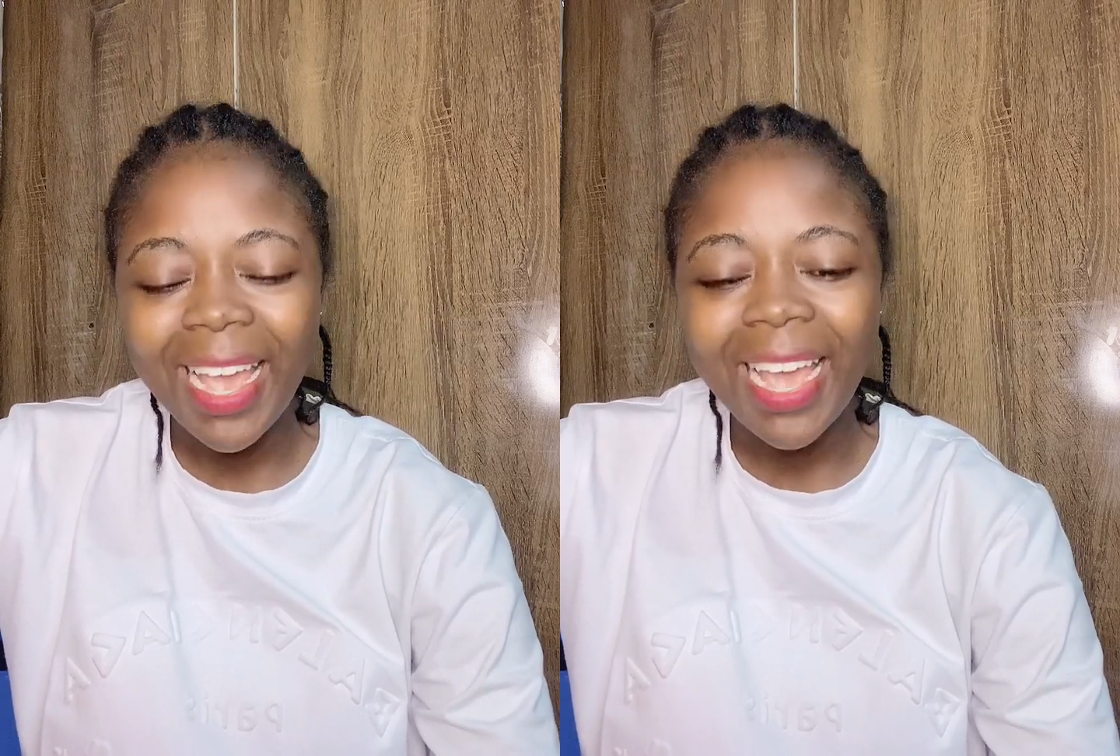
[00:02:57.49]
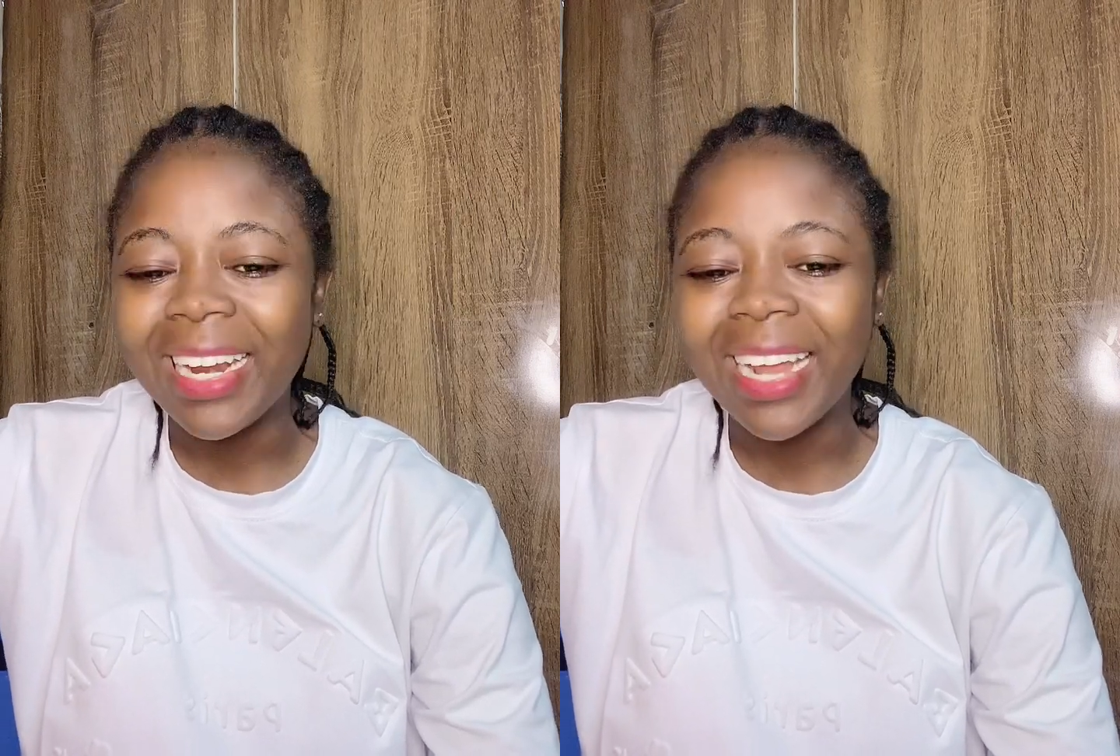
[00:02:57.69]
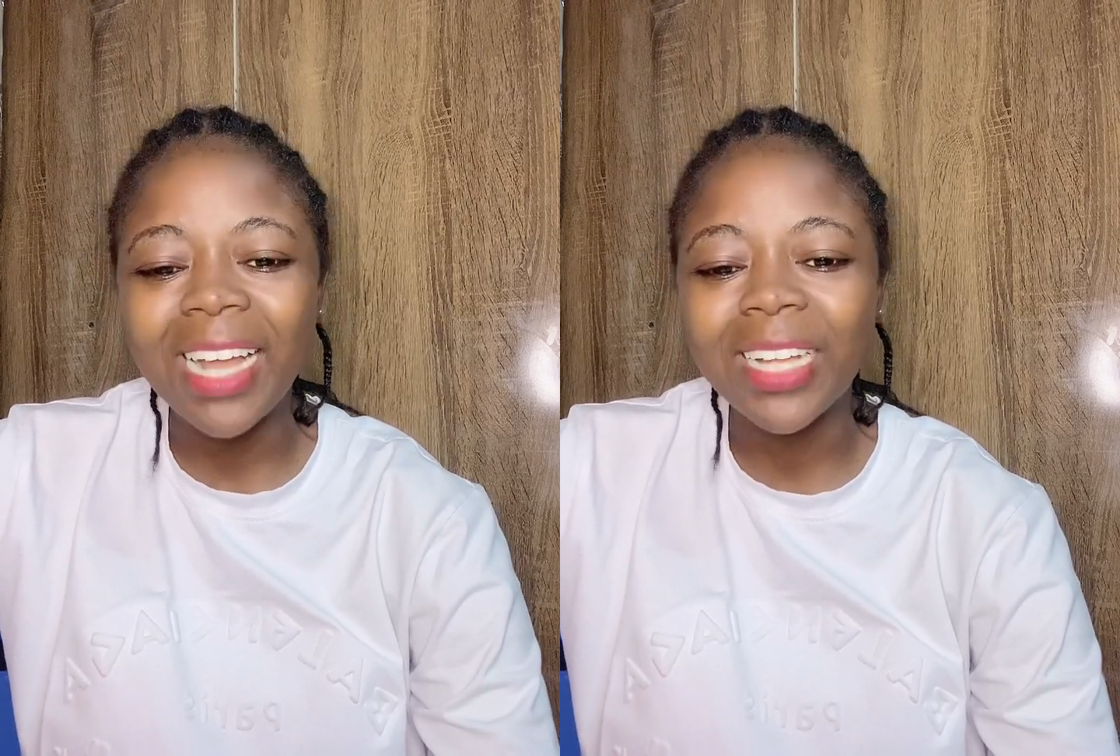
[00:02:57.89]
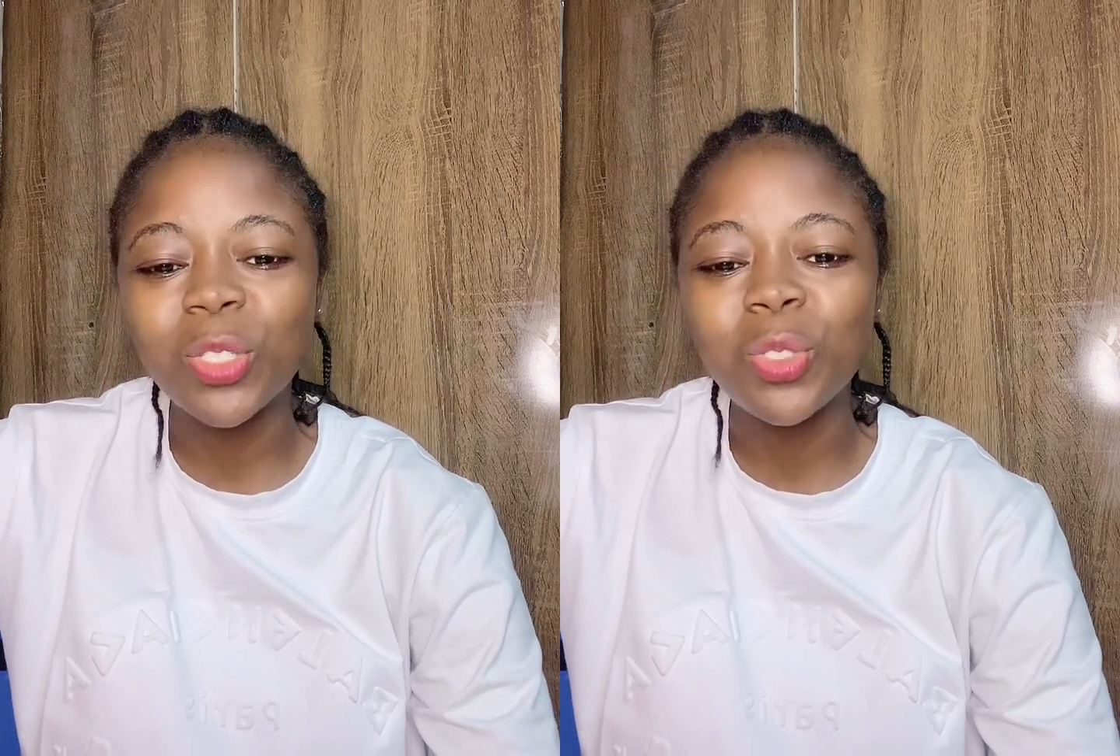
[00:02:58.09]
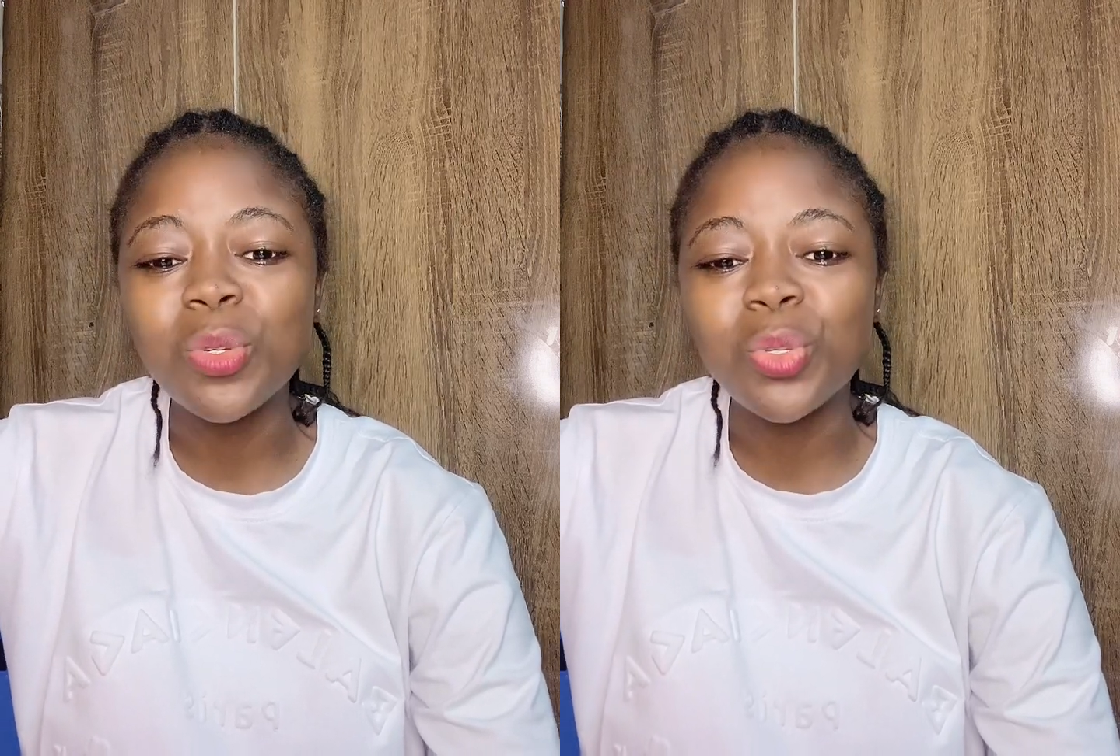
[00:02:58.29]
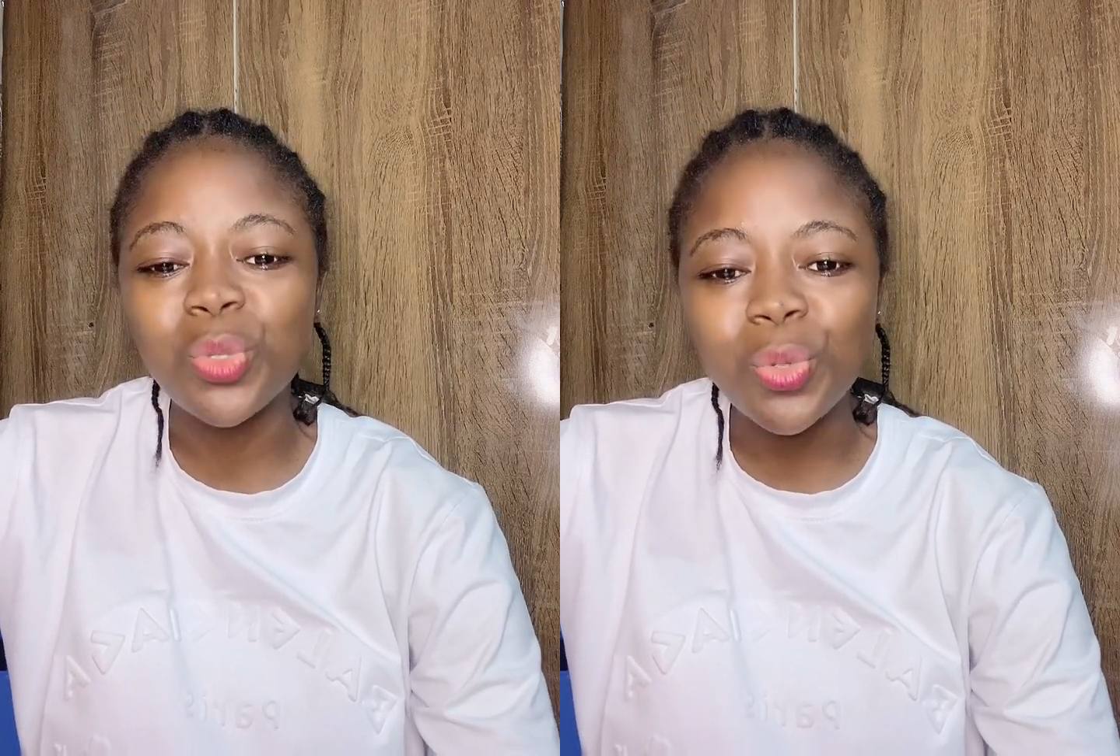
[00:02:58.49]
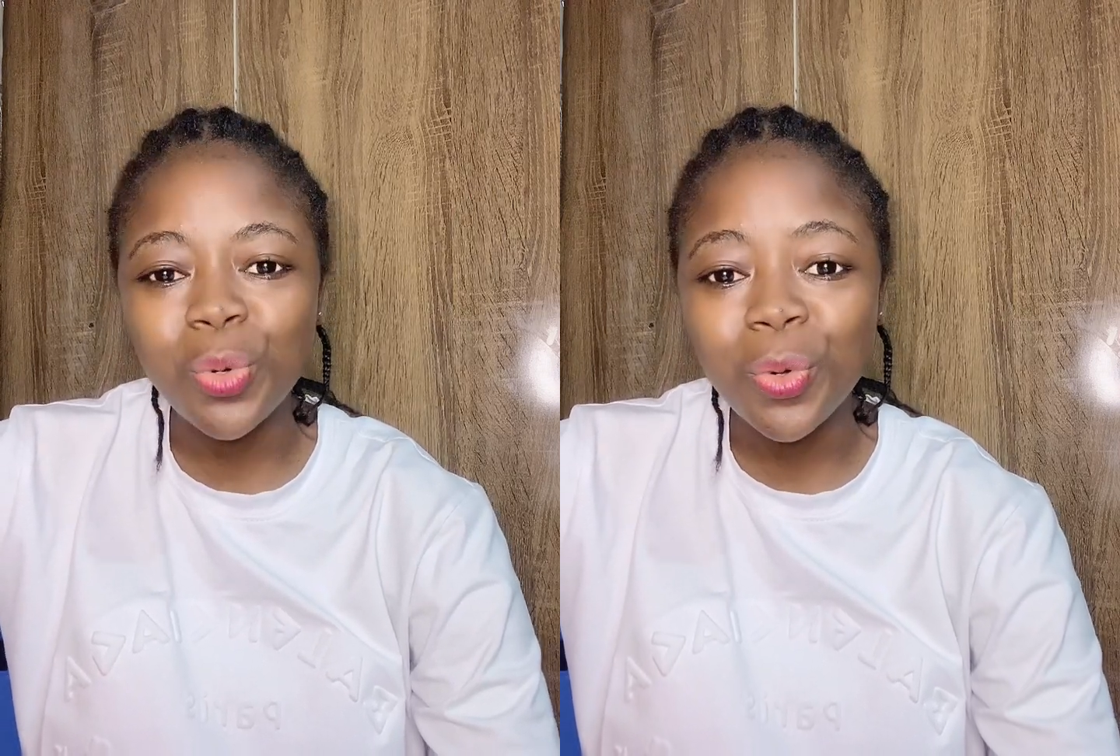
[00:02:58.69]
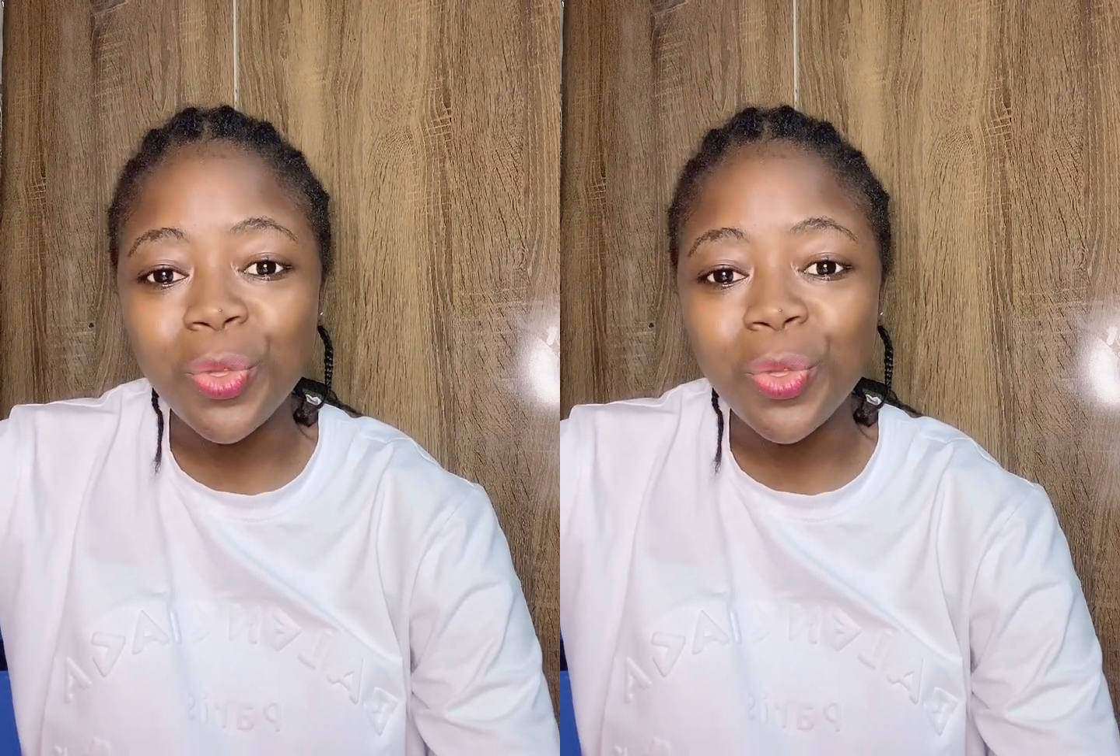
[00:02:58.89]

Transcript: and adds no sorrow.